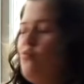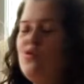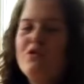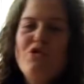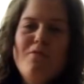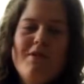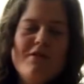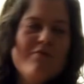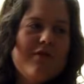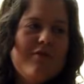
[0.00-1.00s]
walk 2
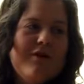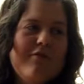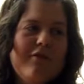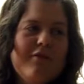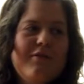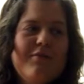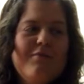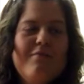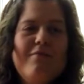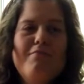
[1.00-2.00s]
minutes without hearing
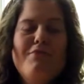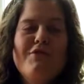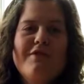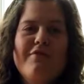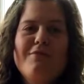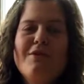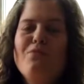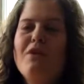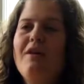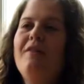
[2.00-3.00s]
music from
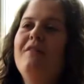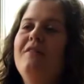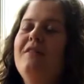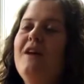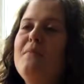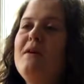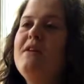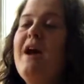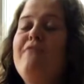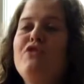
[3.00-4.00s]
somewhere, and
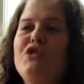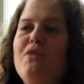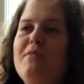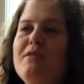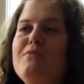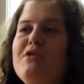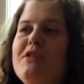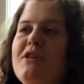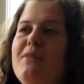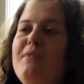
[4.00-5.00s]
in every shop there's
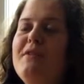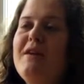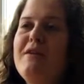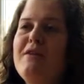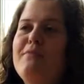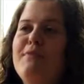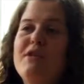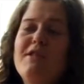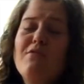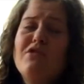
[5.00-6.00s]
music. But then,
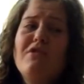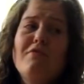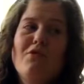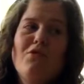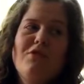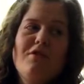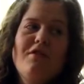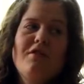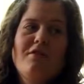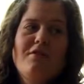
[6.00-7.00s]
because there wasn't the recorded
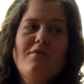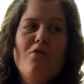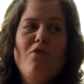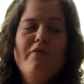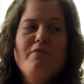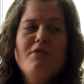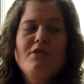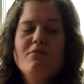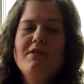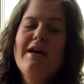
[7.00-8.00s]
things, all of the
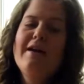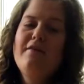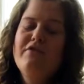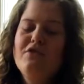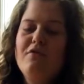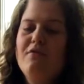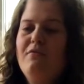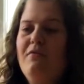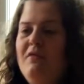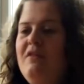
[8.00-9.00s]
music was live. So
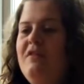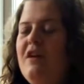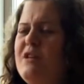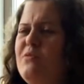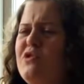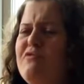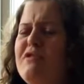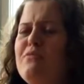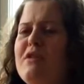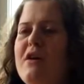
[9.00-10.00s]
I suppose the
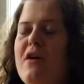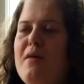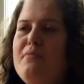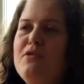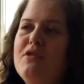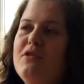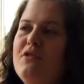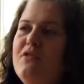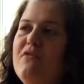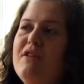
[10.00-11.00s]
reason why the harp
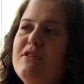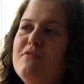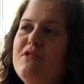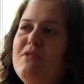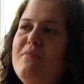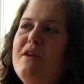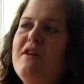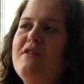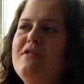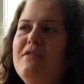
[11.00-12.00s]
looked grander was to make
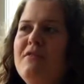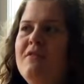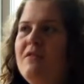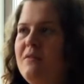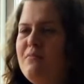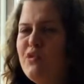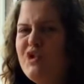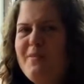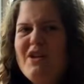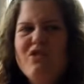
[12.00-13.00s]
it more
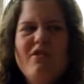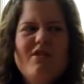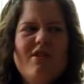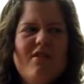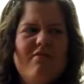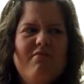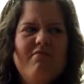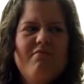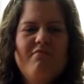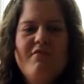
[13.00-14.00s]
special as a
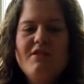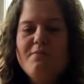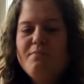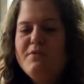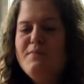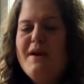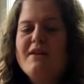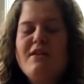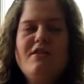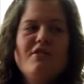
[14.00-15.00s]

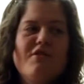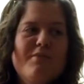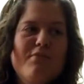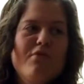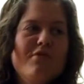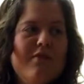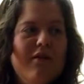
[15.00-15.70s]
spectator's sport as well.